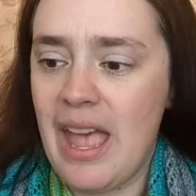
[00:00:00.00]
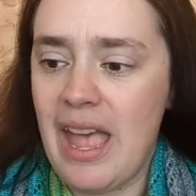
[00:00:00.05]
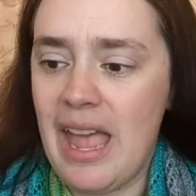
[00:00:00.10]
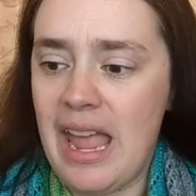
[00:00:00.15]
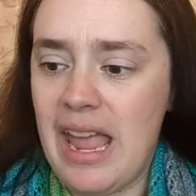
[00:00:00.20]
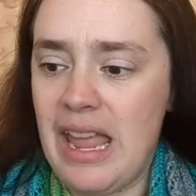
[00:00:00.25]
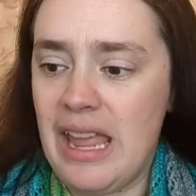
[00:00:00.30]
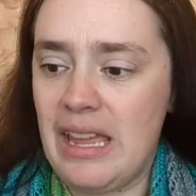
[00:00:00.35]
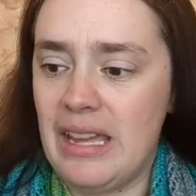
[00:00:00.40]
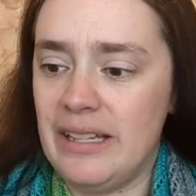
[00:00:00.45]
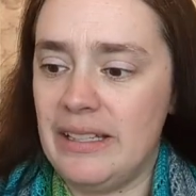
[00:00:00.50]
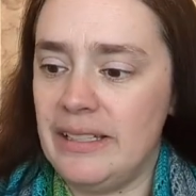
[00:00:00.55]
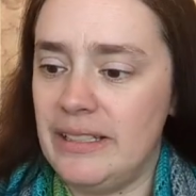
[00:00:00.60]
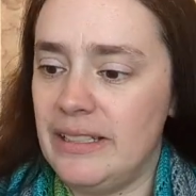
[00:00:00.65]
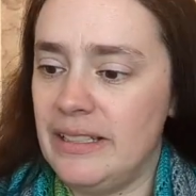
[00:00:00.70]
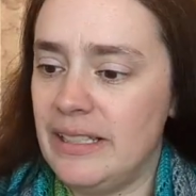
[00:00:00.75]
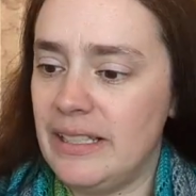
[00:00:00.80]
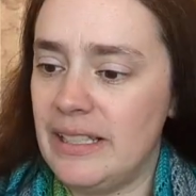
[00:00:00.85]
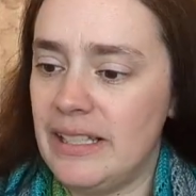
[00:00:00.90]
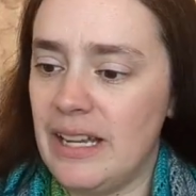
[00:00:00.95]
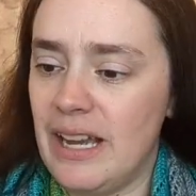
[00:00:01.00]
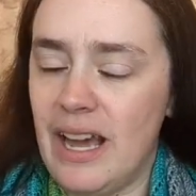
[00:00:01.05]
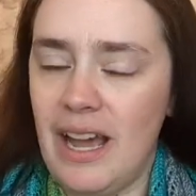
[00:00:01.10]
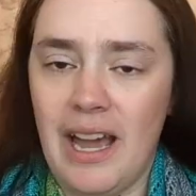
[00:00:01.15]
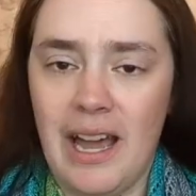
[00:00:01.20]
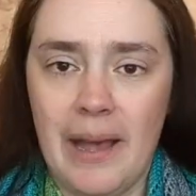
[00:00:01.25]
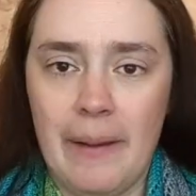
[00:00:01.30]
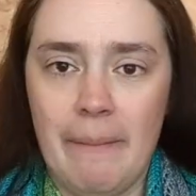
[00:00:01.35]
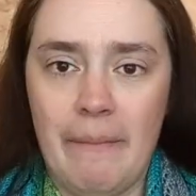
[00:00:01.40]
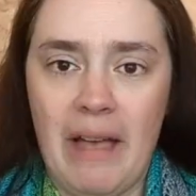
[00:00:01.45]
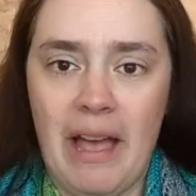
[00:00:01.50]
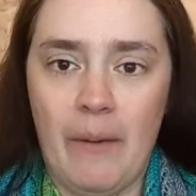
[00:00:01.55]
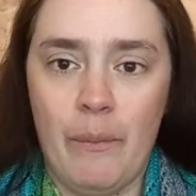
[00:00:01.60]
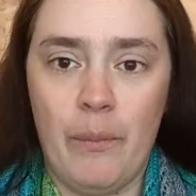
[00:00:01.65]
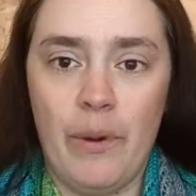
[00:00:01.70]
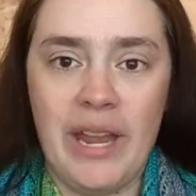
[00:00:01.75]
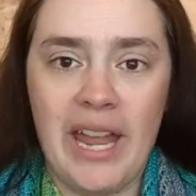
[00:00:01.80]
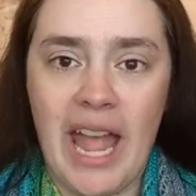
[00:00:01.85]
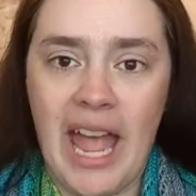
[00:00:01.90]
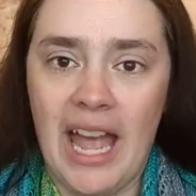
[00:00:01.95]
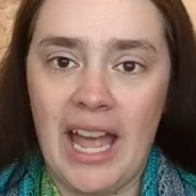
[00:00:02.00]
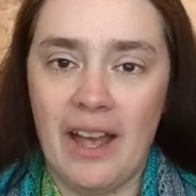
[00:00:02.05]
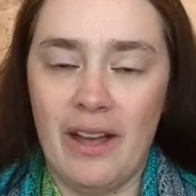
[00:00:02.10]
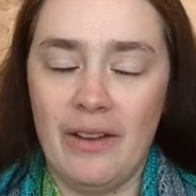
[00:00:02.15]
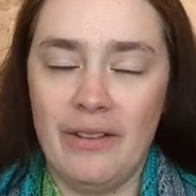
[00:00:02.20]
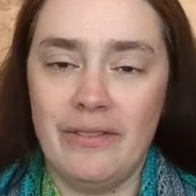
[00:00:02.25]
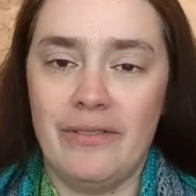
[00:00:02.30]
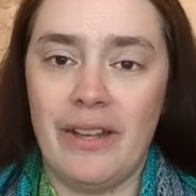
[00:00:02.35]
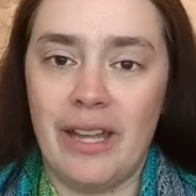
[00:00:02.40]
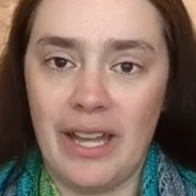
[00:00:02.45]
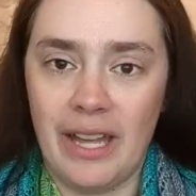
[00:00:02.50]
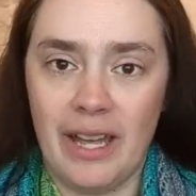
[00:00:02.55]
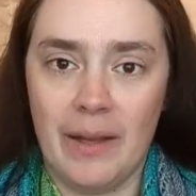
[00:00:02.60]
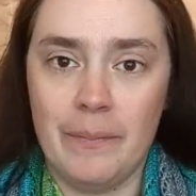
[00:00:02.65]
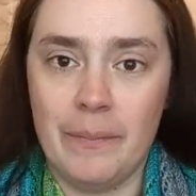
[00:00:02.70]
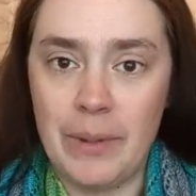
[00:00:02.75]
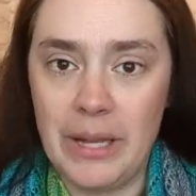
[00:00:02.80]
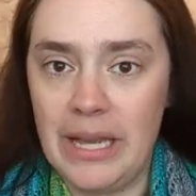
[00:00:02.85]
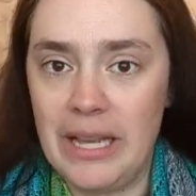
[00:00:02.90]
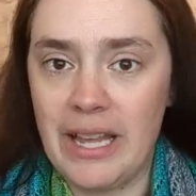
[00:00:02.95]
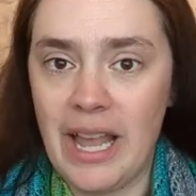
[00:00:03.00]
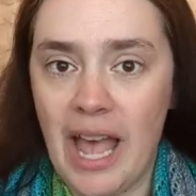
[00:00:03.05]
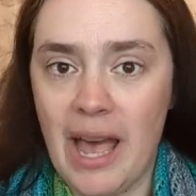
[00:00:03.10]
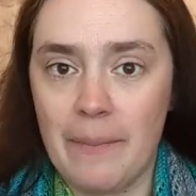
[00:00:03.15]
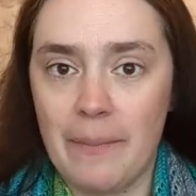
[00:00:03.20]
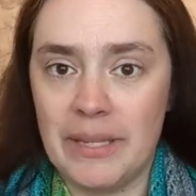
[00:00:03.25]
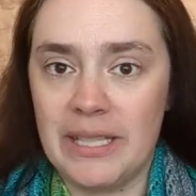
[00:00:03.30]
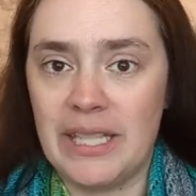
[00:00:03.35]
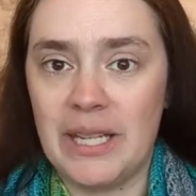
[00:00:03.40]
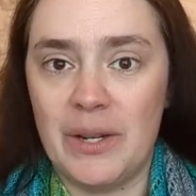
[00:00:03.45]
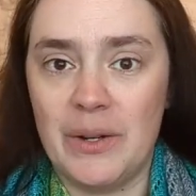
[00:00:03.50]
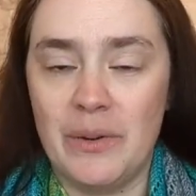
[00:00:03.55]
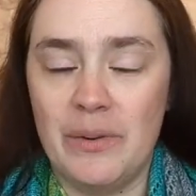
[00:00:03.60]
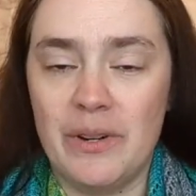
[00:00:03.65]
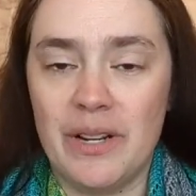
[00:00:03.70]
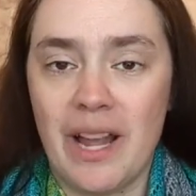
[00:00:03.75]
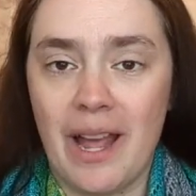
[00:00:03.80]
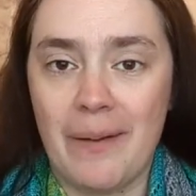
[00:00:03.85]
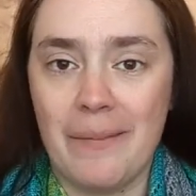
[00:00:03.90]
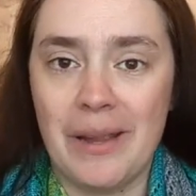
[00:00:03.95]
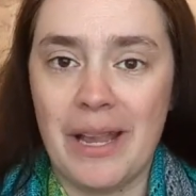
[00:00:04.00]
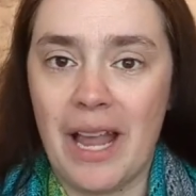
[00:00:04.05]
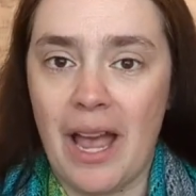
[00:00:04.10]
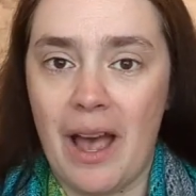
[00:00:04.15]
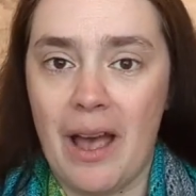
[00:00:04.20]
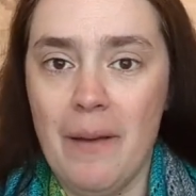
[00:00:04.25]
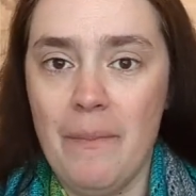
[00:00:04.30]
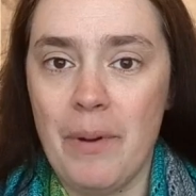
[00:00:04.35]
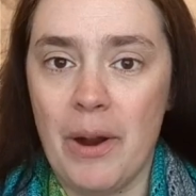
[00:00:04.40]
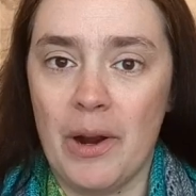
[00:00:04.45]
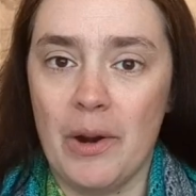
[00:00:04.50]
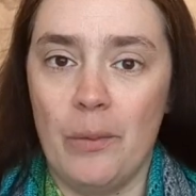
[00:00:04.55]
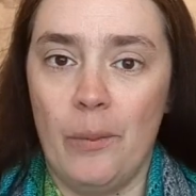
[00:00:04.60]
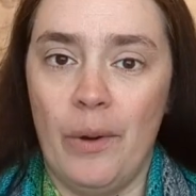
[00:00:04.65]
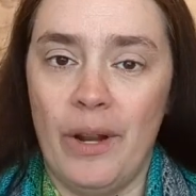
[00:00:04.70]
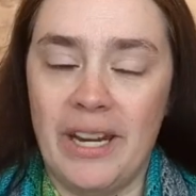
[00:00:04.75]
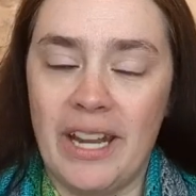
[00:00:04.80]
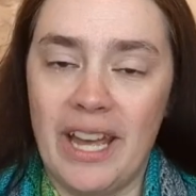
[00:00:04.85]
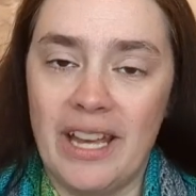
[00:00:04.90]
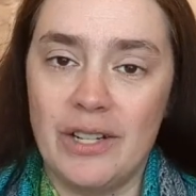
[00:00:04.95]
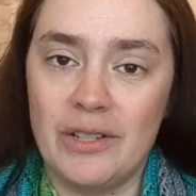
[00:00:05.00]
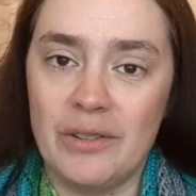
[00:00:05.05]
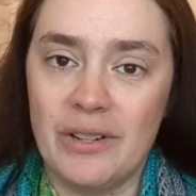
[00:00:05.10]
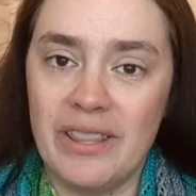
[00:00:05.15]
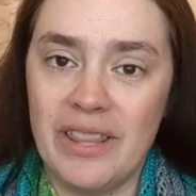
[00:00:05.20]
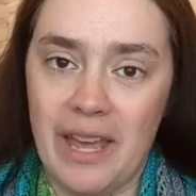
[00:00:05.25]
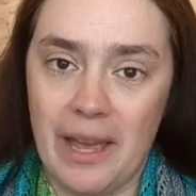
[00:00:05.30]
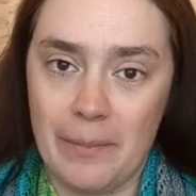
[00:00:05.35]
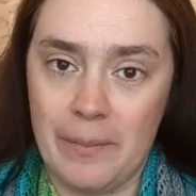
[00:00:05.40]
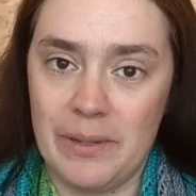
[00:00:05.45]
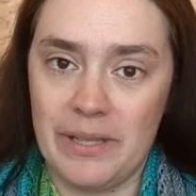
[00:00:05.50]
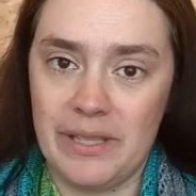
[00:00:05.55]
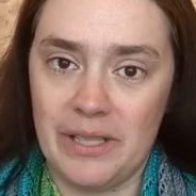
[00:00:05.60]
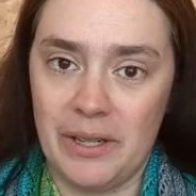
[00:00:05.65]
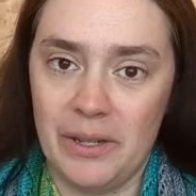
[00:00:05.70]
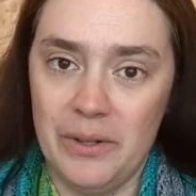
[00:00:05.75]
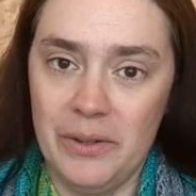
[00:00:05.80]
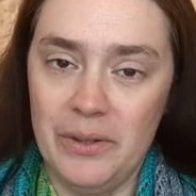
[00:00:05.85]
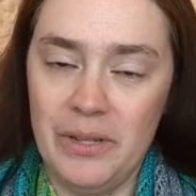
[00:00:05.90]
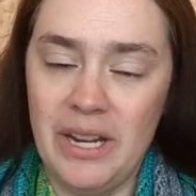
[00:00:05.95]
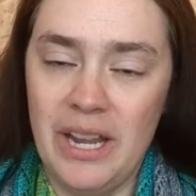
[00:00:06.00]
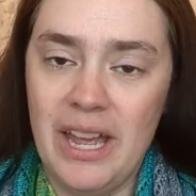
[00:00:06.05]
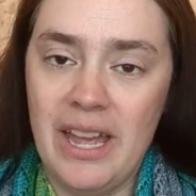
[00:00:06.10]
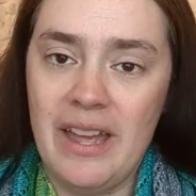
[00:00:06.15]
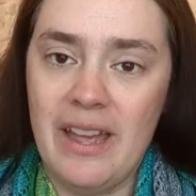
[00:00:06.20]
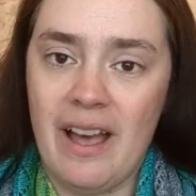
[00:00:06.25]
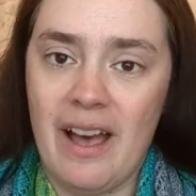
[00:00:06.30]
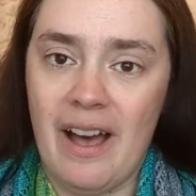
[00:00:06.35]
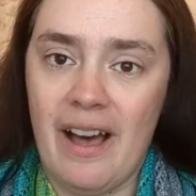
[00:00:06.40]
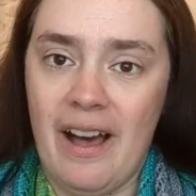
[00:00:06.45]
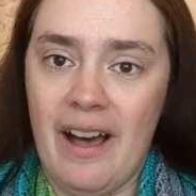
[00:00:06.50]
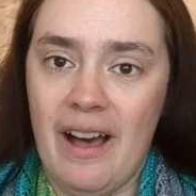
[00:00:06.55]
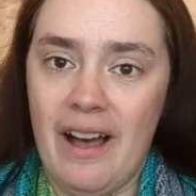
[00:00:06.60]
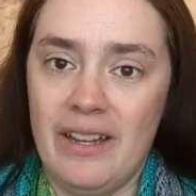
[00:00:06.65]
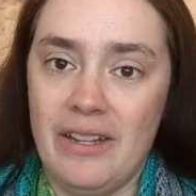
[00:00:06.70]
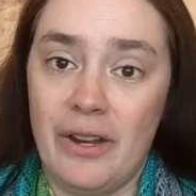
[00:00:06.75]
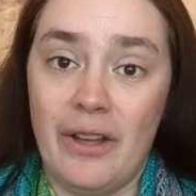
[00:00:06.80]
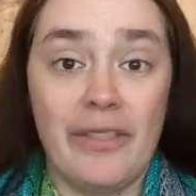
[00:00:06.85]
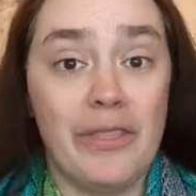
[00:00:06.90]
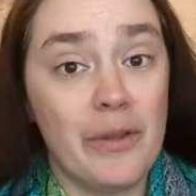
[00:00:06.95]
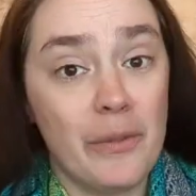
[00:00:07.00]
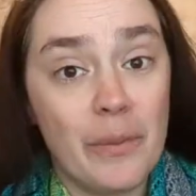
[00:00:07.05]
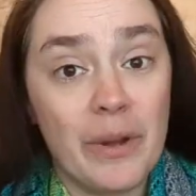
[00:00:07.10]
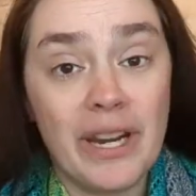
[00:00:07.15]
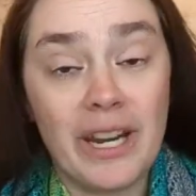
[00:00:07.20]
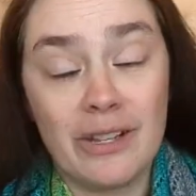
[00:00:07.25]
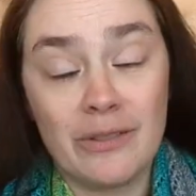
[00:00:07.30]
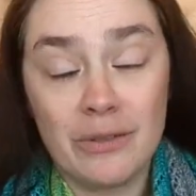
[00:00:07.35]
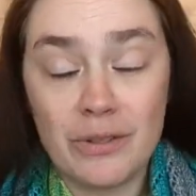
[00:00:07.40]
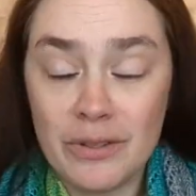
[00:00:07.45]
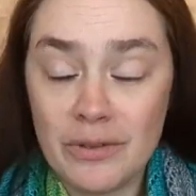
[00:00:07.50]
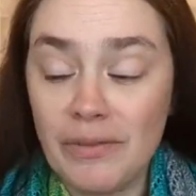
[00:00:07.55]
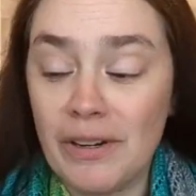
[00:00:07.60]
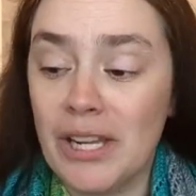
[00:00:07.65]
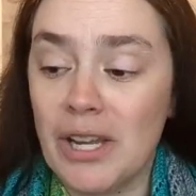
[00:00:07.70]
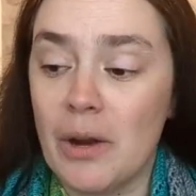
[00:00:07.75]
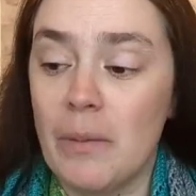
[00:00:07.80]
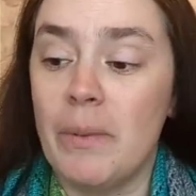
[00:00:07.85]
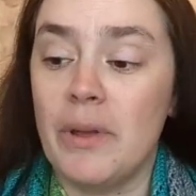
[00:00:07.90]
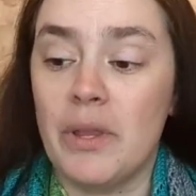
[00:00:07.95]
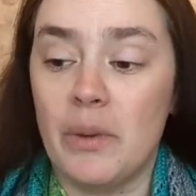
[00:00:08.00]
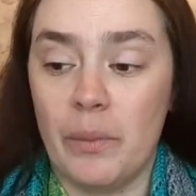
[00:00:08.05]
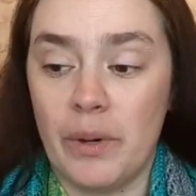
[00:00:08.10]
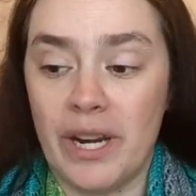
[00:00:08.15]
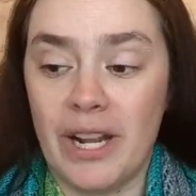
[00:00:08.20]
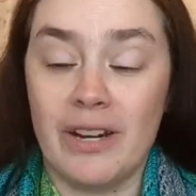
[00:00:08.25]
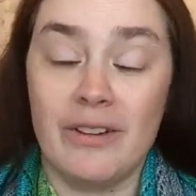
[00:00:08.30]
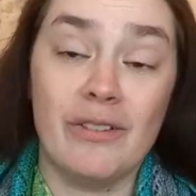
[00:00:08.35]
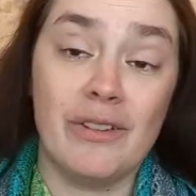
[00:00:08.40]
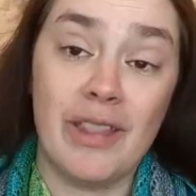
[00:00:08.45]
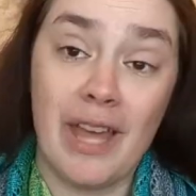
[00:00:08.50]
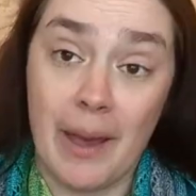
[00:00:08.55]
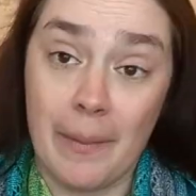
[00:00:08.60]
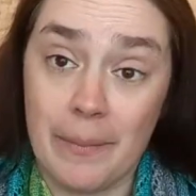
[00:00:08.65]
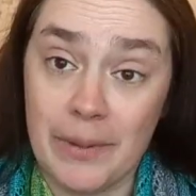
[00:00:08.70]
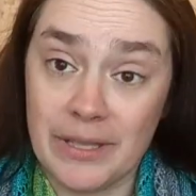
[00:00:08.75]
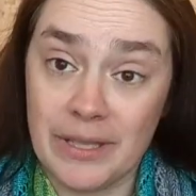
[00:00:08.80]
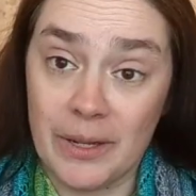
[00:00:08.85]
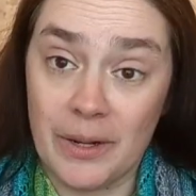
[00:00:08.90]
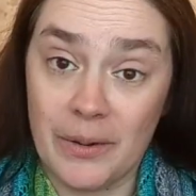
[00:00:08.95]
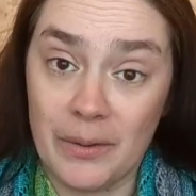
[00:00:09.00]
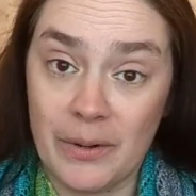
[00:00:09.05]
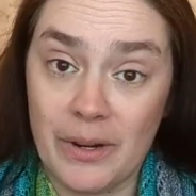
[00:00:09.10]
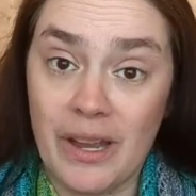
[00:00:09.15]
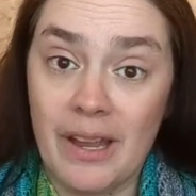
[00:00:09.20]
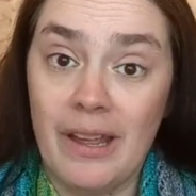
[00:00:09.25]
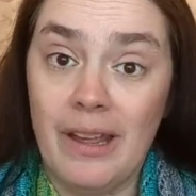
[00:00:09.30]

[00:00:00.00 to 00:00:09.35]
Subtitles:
And we have a big episode coming up, our 100th episode. Not the 100th video, but the 100th episode.